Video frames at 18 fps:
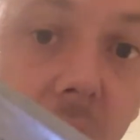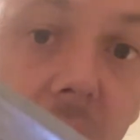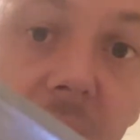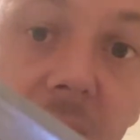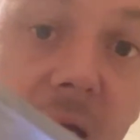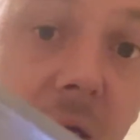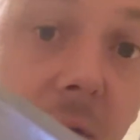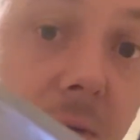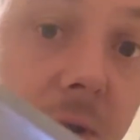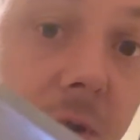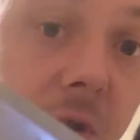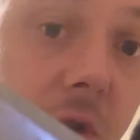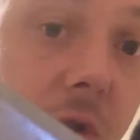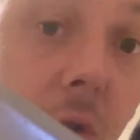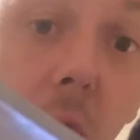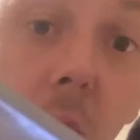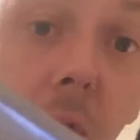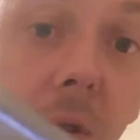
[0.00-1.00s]
here in
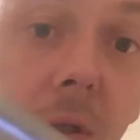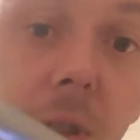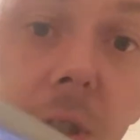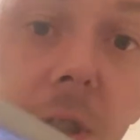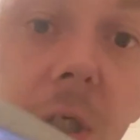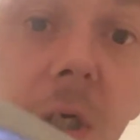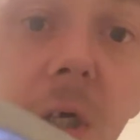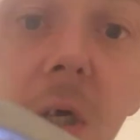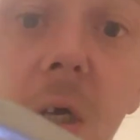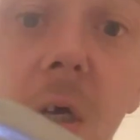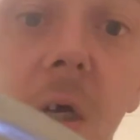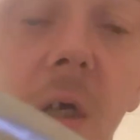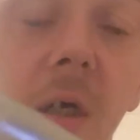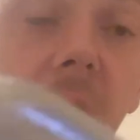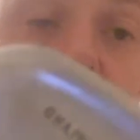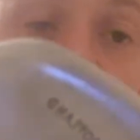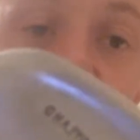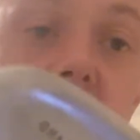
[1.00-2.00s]
Scotland.
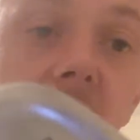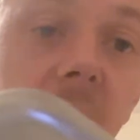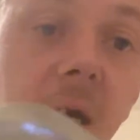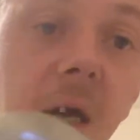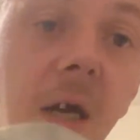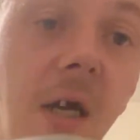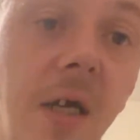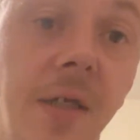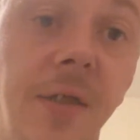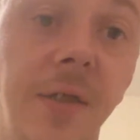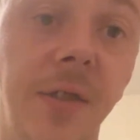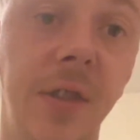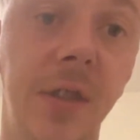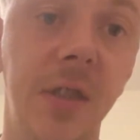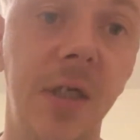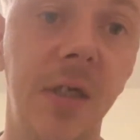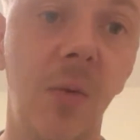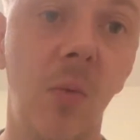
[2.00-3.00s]
Okay. And
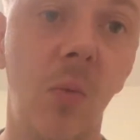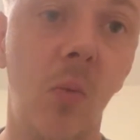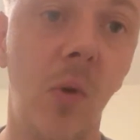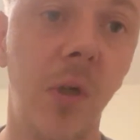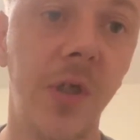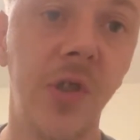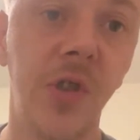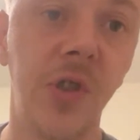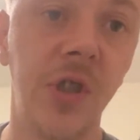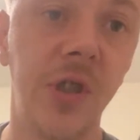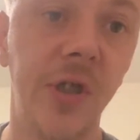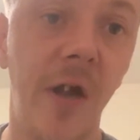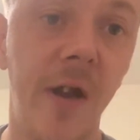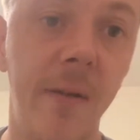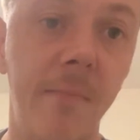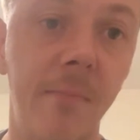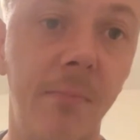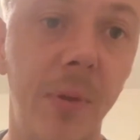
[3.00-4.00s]
what a
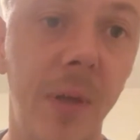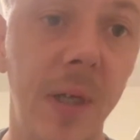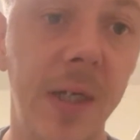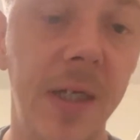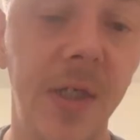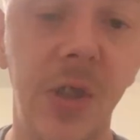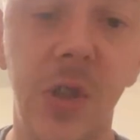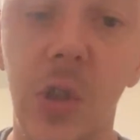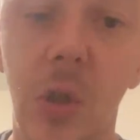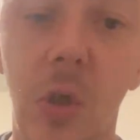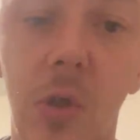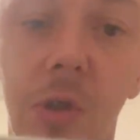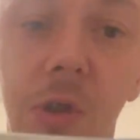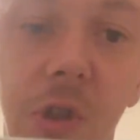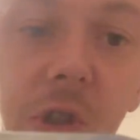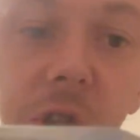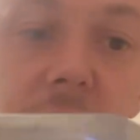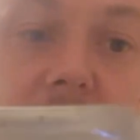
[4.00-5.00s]
stunning piece.
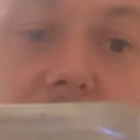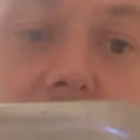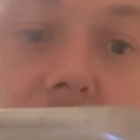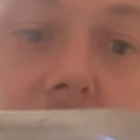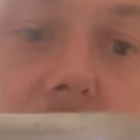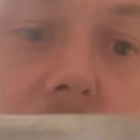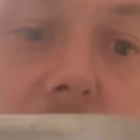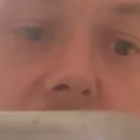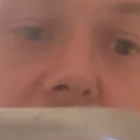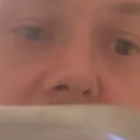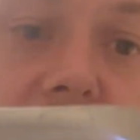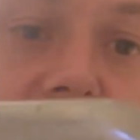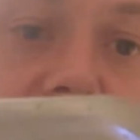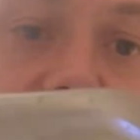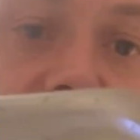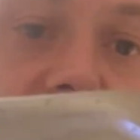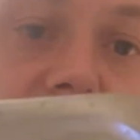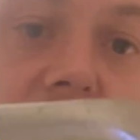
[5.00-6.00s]
Honestly, it really
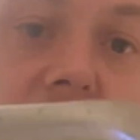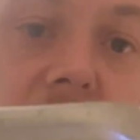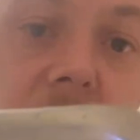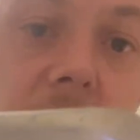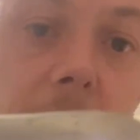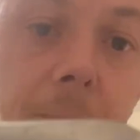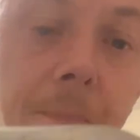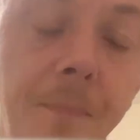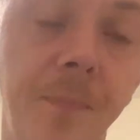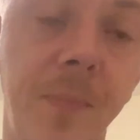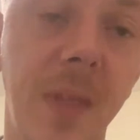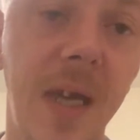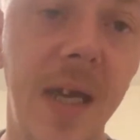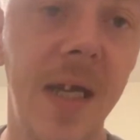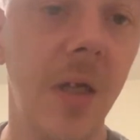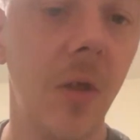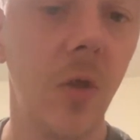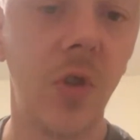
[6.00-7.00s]
is.
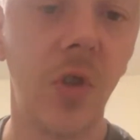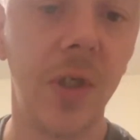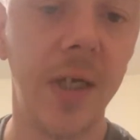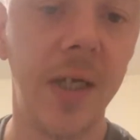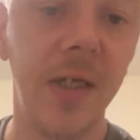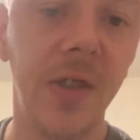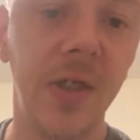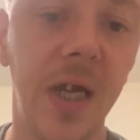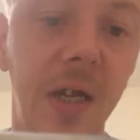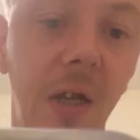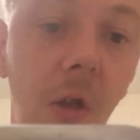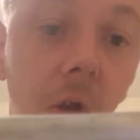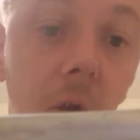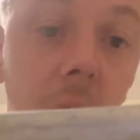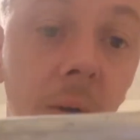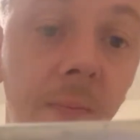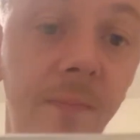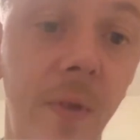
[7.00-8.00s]
It looks like it's had a
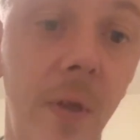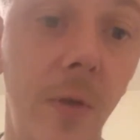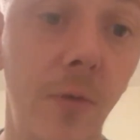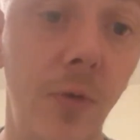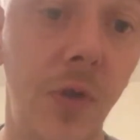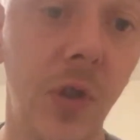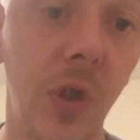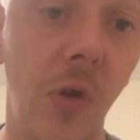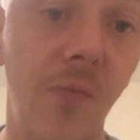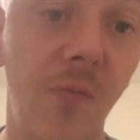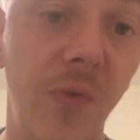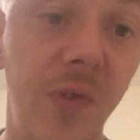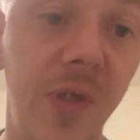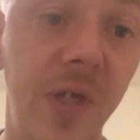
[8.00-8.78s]
lot of use over the